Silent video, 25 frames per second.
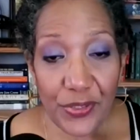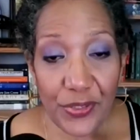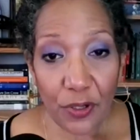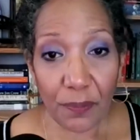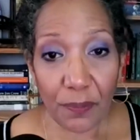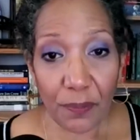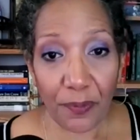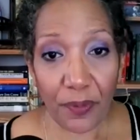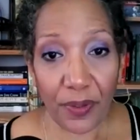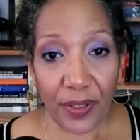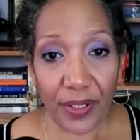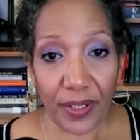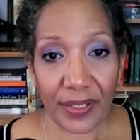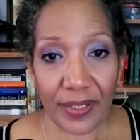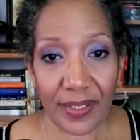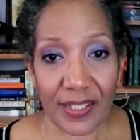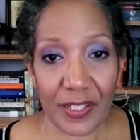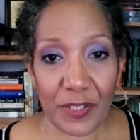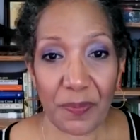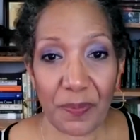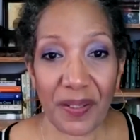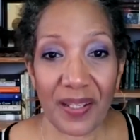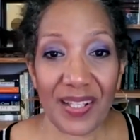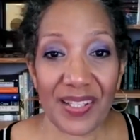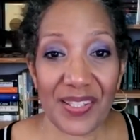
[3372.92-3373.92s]
so important
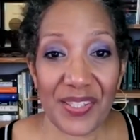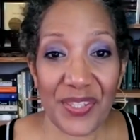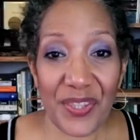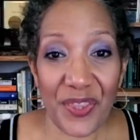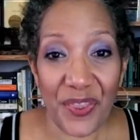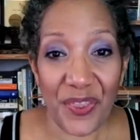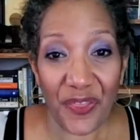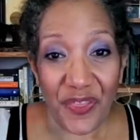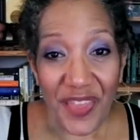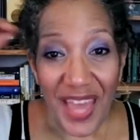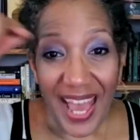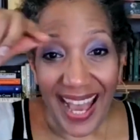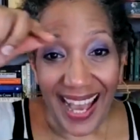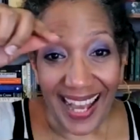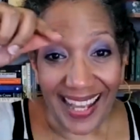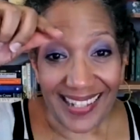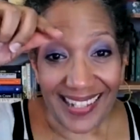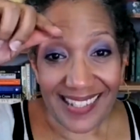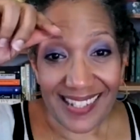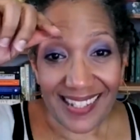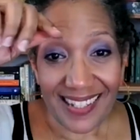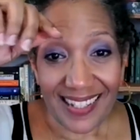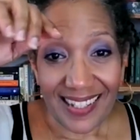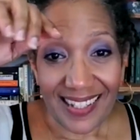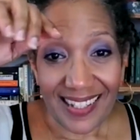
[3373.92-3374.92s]
is because
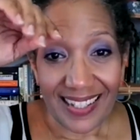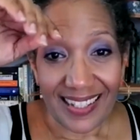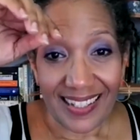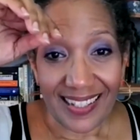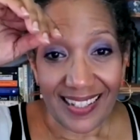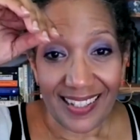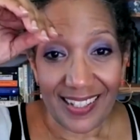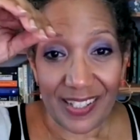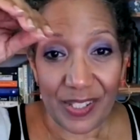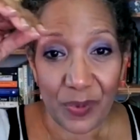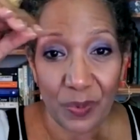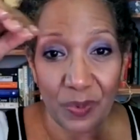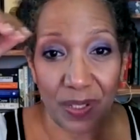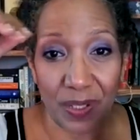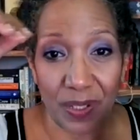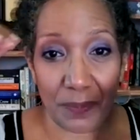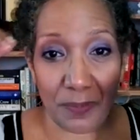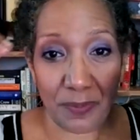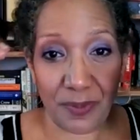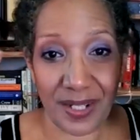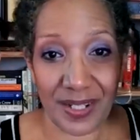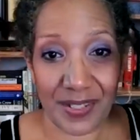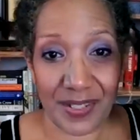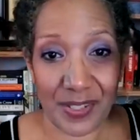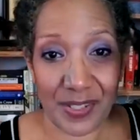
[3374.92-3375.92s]
that is what
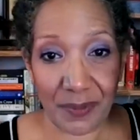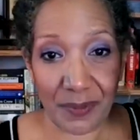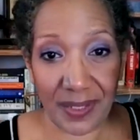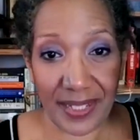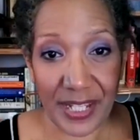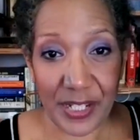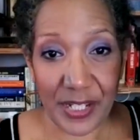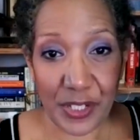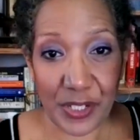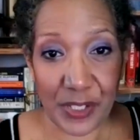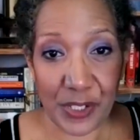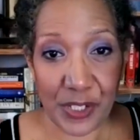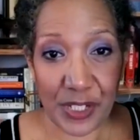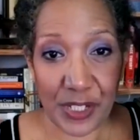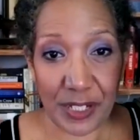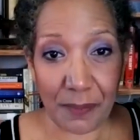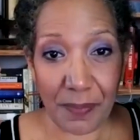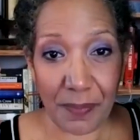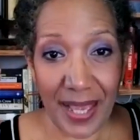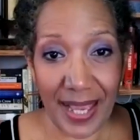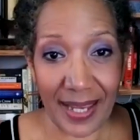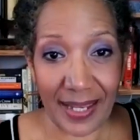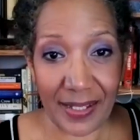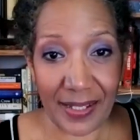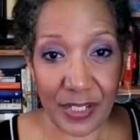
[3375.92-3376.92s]
brings the
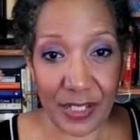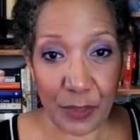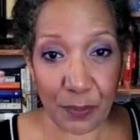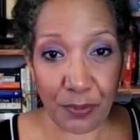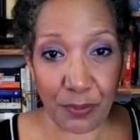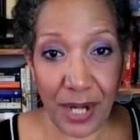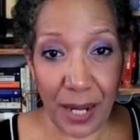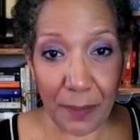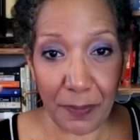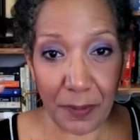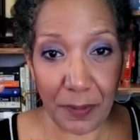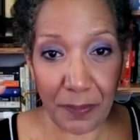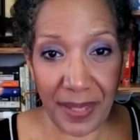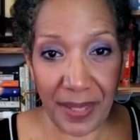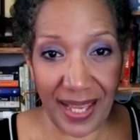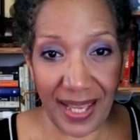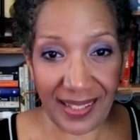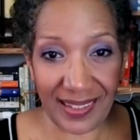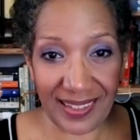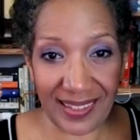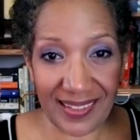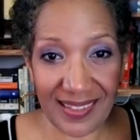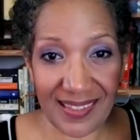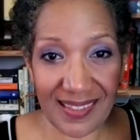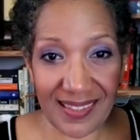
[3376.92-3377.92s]
relationship back into proper
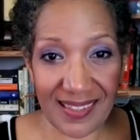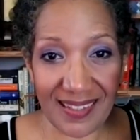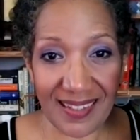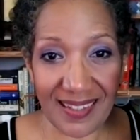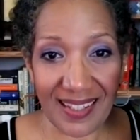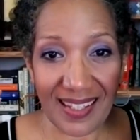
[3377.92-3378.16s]
balance.